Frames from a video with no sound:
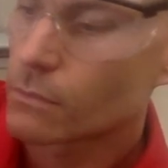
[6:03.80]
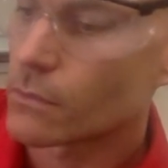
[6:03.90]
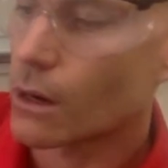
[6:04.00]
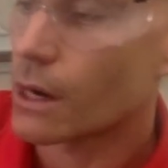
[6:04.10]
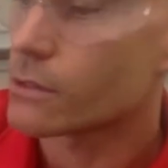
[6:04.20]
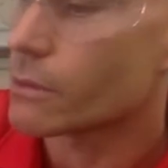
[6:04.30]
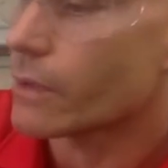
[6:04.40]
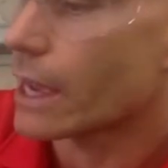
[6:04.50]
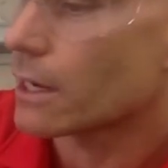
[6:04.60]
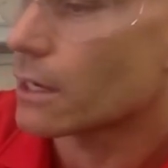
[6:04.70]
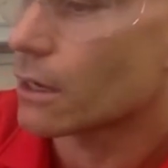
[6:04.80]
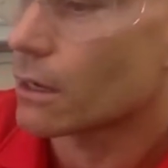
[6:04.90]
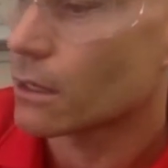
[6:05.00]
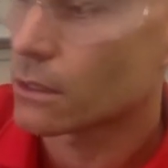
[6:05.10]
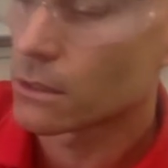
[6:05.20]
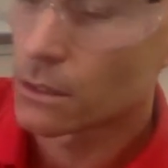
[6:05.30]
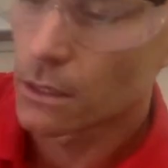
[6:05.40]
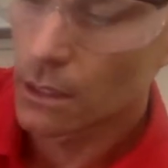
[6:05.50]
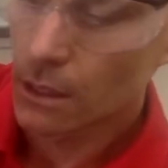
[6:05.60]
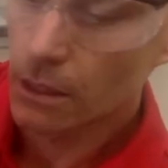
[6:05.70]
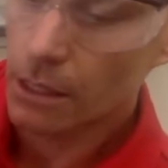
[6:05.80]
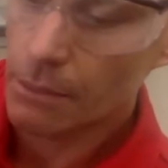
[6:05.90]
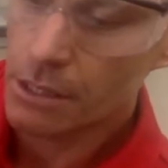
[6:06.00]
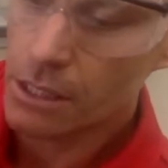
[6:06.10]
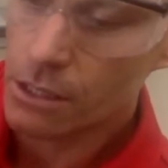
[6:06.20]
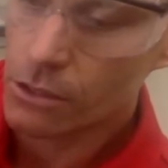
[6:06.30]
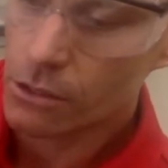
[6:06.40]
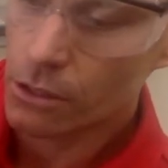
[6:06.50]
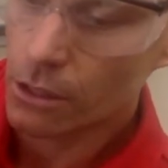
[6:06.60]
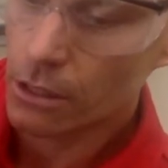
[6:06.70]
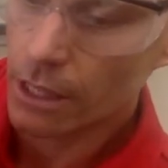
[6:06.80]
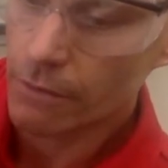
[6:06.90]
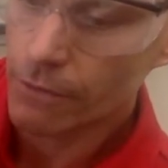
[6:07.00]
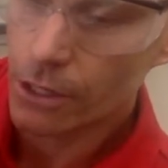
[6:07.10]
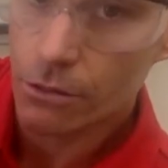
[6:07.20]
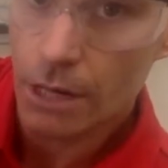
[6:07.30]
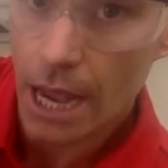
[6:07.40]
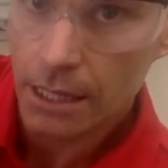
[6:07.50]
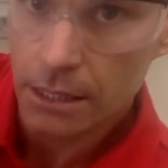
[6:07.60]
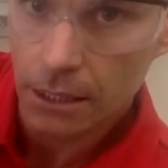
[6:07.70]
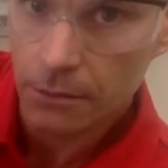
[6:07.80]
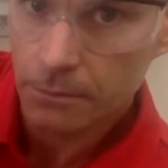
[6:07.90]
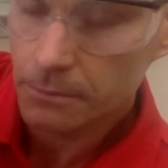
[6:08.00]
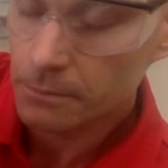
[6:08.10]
All right, so we've added it all. Now we just need to stir and let it finish reacting.